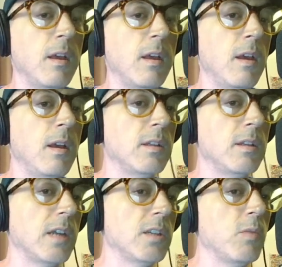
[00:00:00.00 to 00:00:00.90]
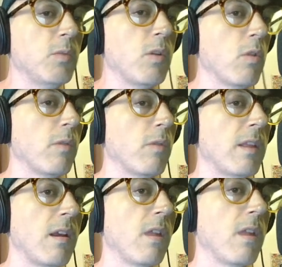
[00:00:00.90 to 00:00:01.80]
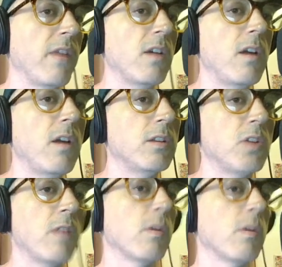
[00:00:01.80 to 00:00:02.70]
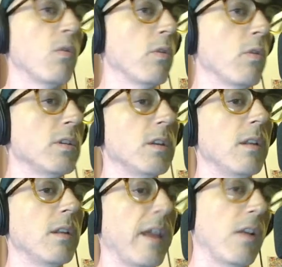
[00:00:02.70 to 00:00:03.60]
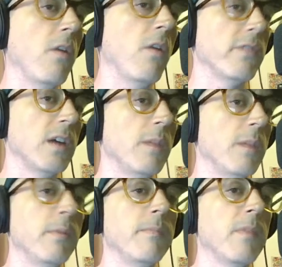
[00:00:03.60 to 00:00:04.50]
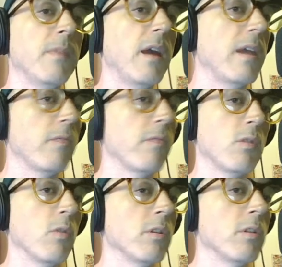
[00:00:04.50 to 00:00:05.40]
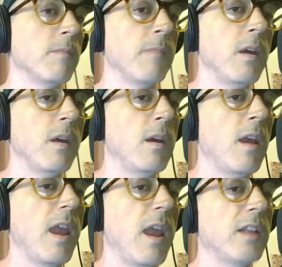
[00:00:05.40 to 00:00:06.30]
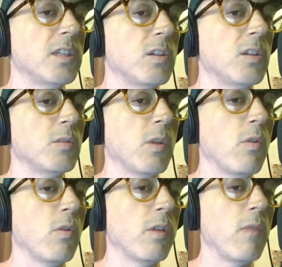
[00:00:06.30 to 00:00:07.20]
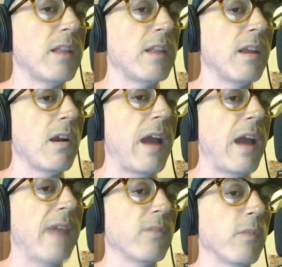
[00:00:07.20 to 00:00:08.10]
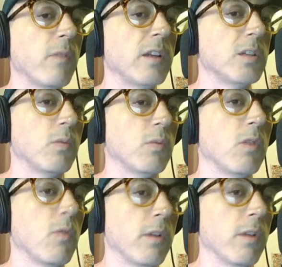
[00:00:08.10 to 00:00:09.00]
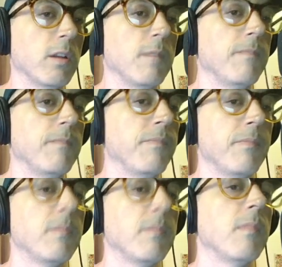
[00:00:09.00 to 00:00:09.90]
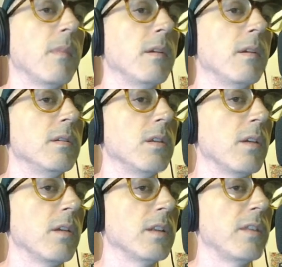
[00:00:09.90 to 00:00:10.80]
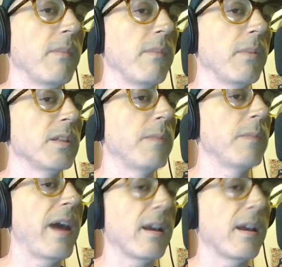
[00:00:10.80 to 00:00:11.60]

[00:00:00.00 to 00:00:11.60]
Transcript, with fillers: see I just recorded right there, and if I go ahead and try to record like an overdub, I hit record, and it just starts recording right there after what I just recorded. So you can see if I play this back